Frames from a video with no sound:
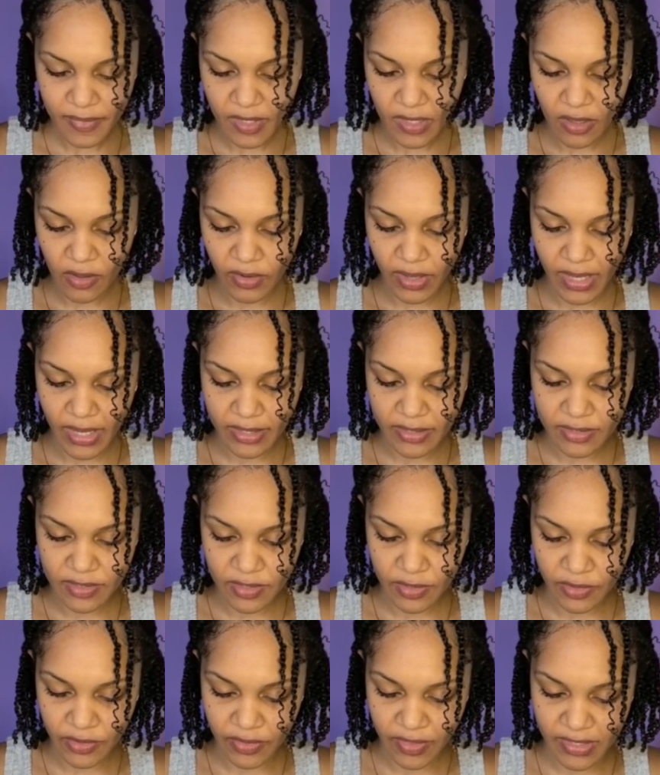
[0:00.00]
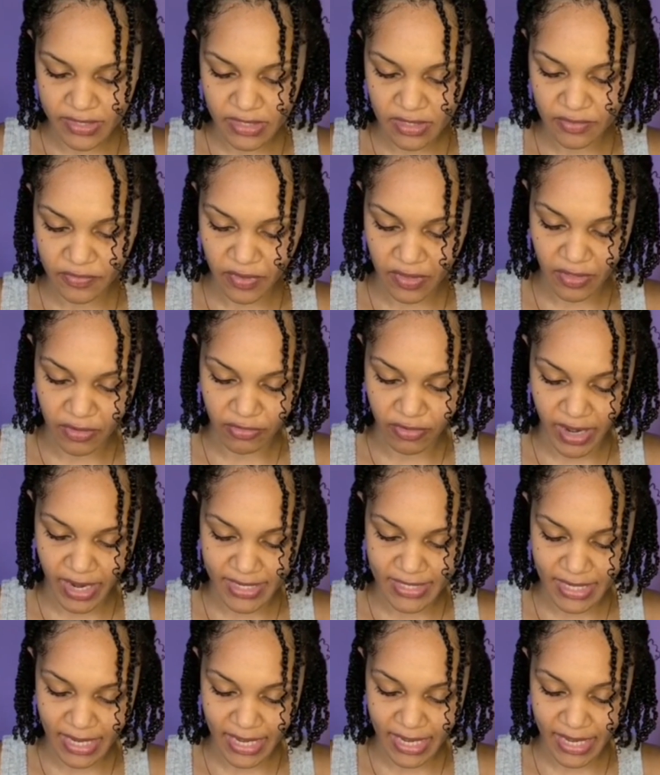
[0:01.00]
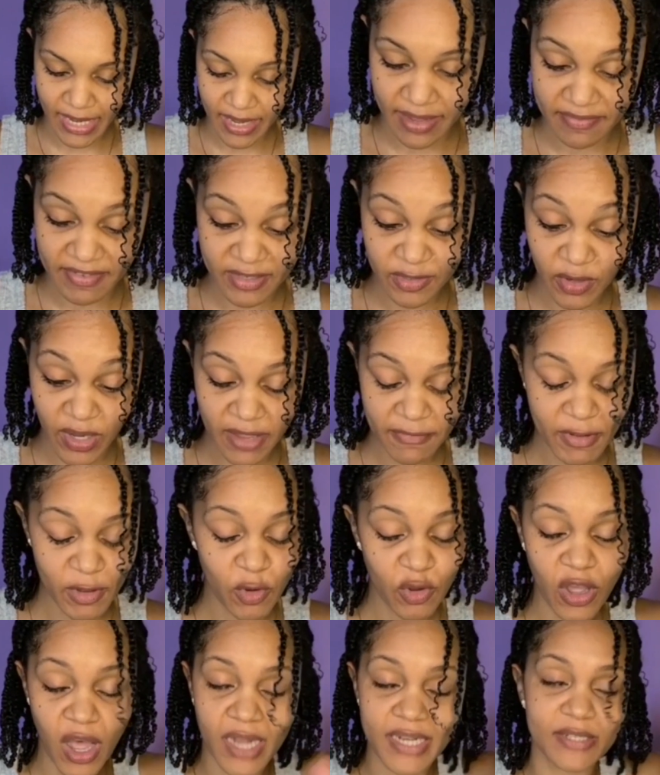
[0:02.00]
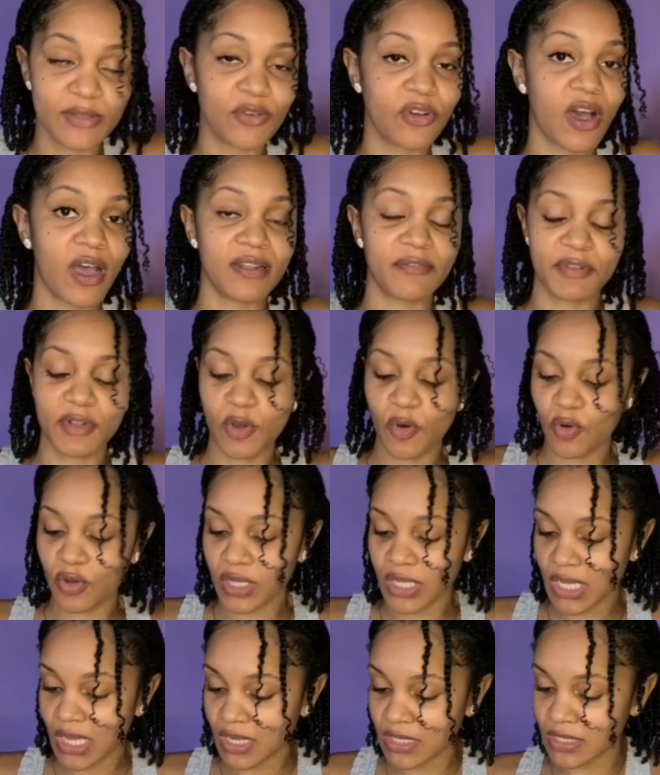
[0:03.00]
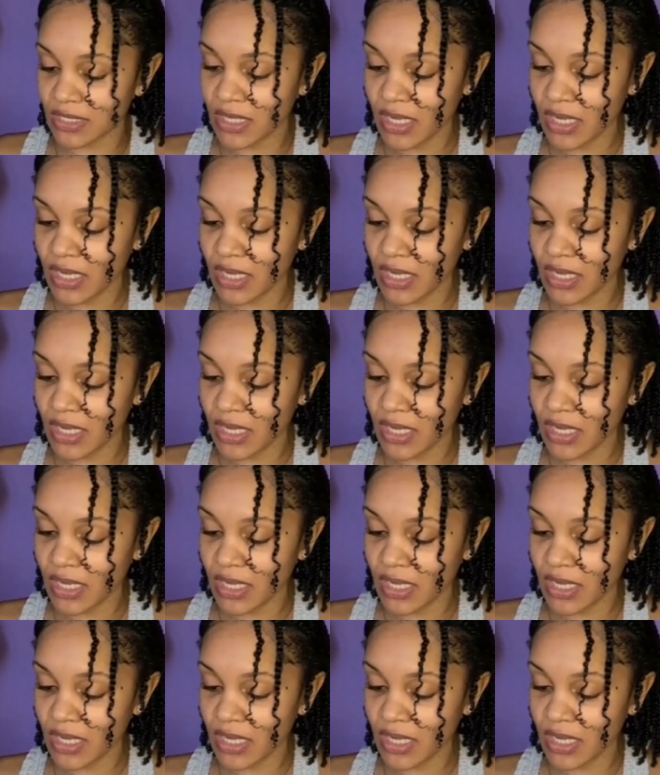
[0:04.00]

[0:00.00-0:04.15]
okay so this is for the right eye if it's if it hook on it hook on if it don't hook on